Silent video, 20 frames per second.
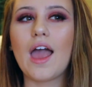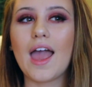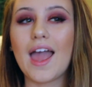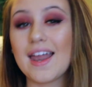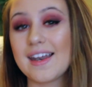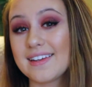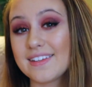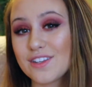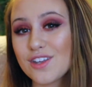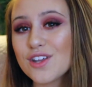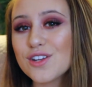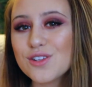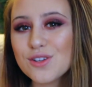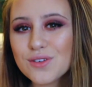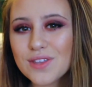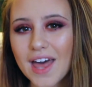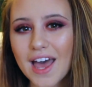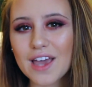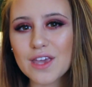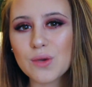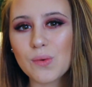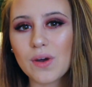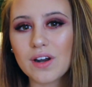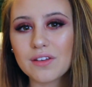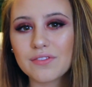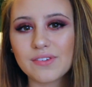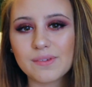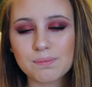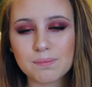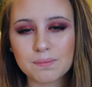And to do that, you
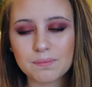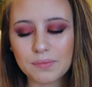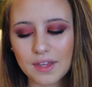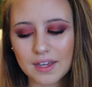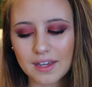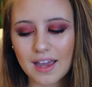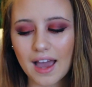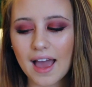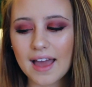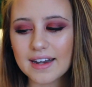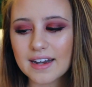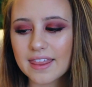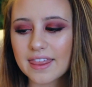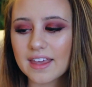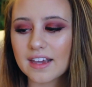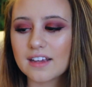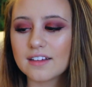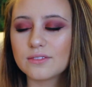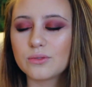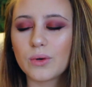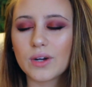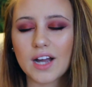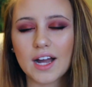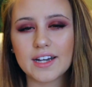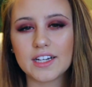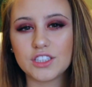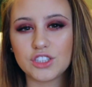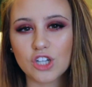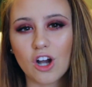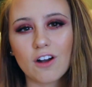want to kind of think of what
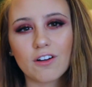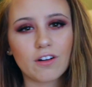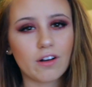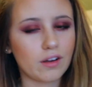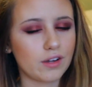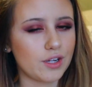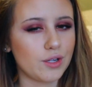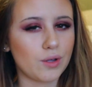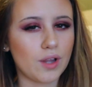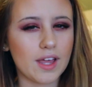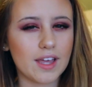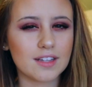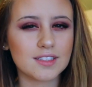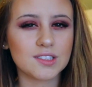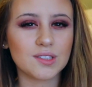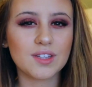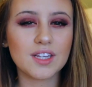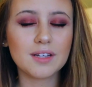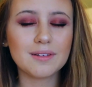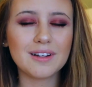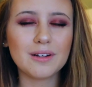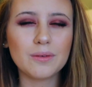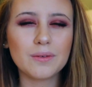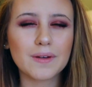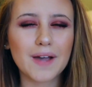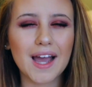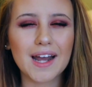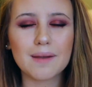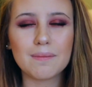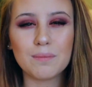kind of genre you like. So think about
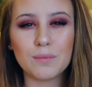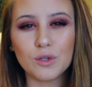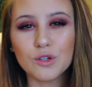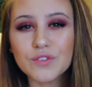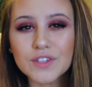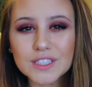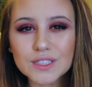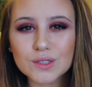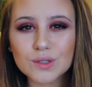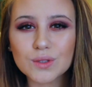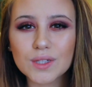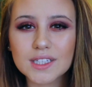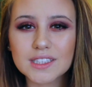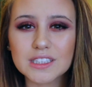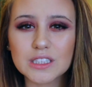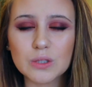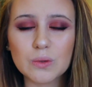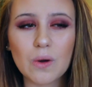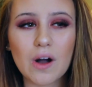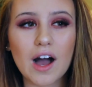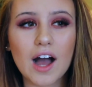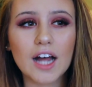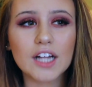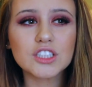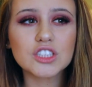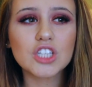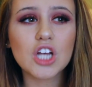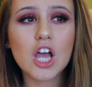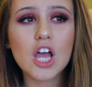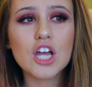what kind of movies you like to
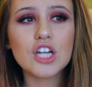watch.